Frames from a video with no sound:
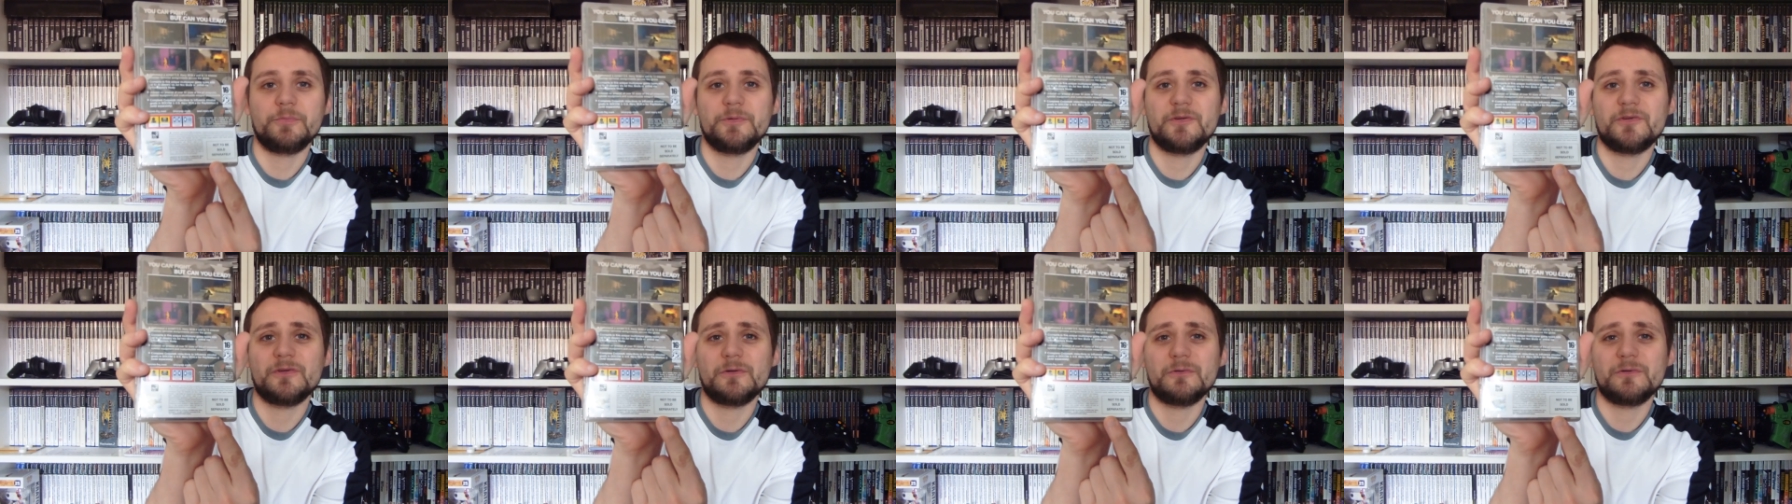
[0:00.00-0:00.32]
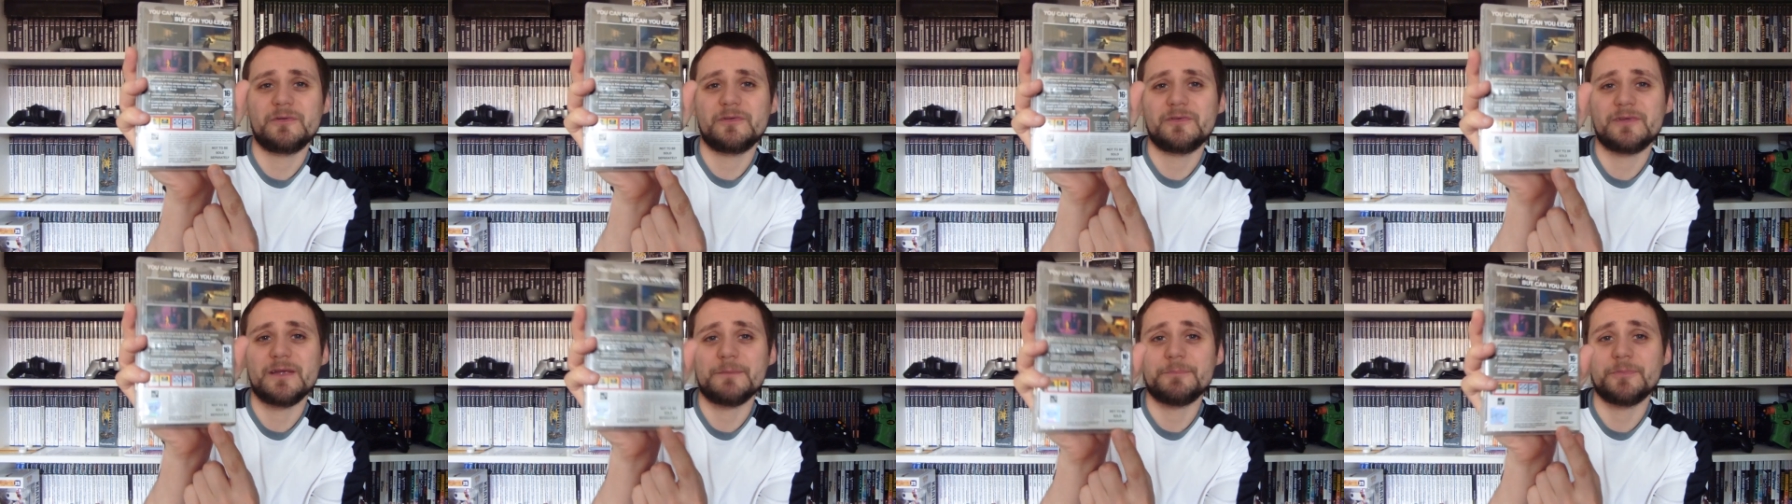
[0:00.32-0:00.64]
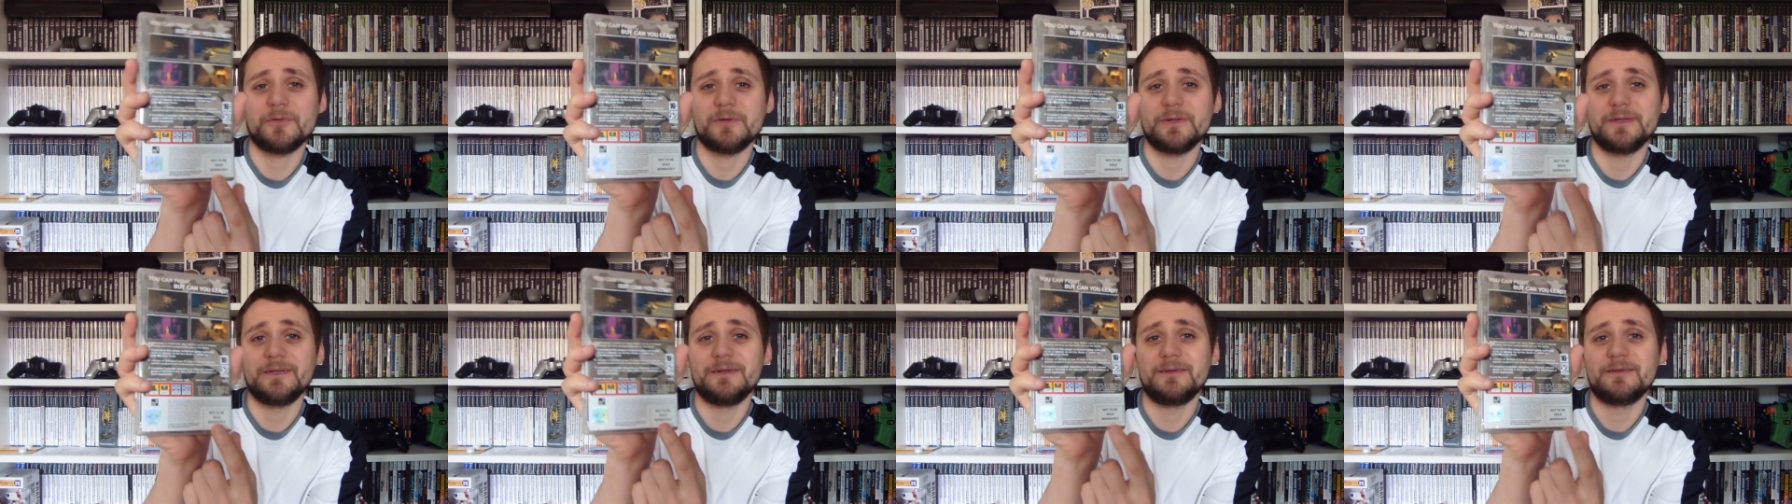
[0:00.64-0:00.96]
to be sold
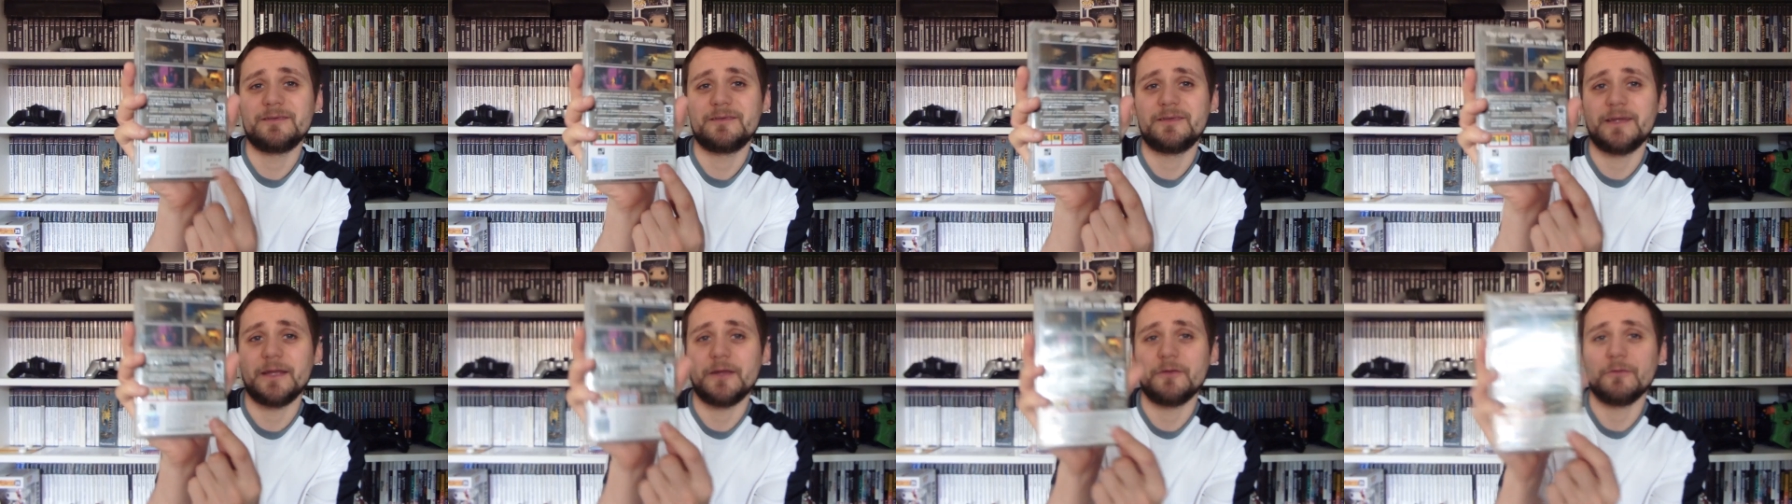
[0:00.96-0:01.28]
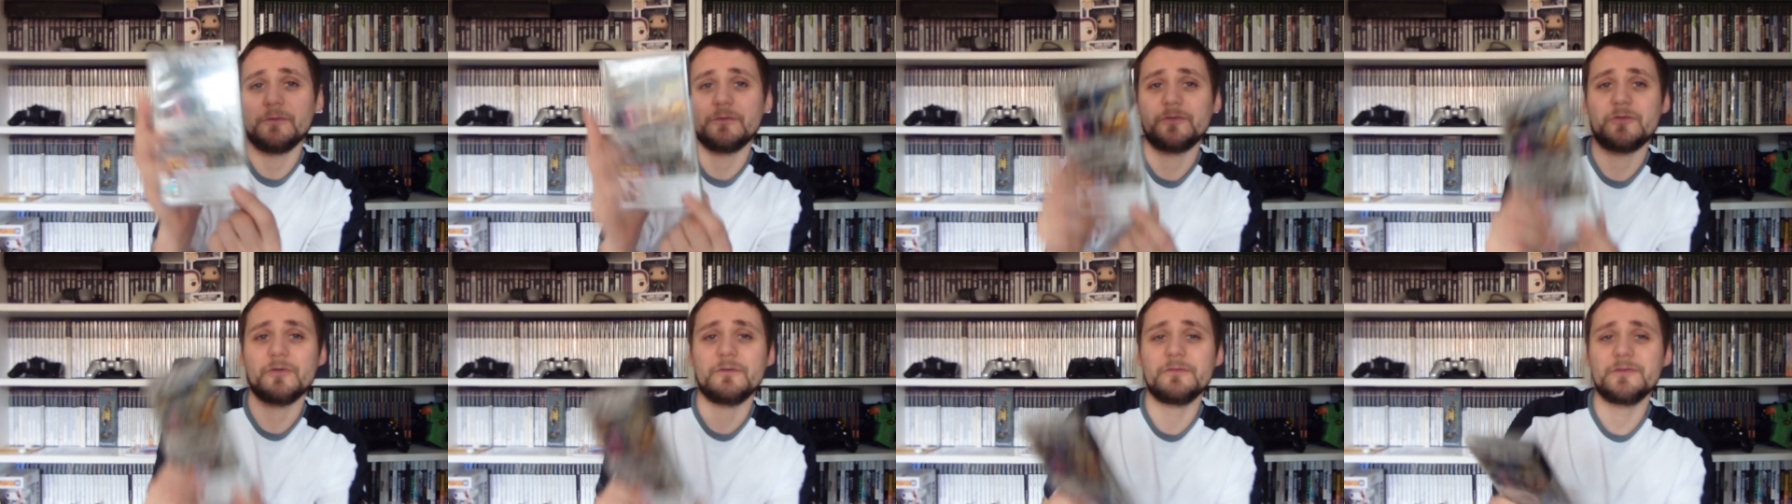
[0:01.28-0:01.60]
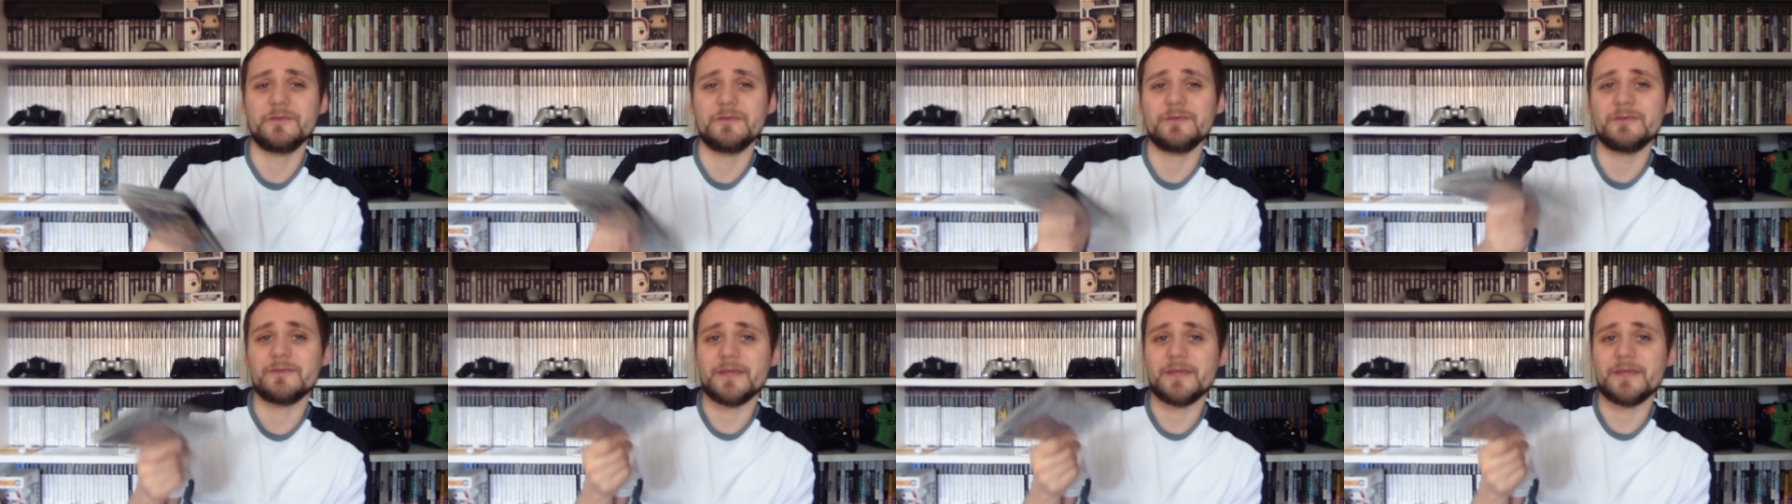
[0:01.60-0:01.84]
separately sticker on. So obviously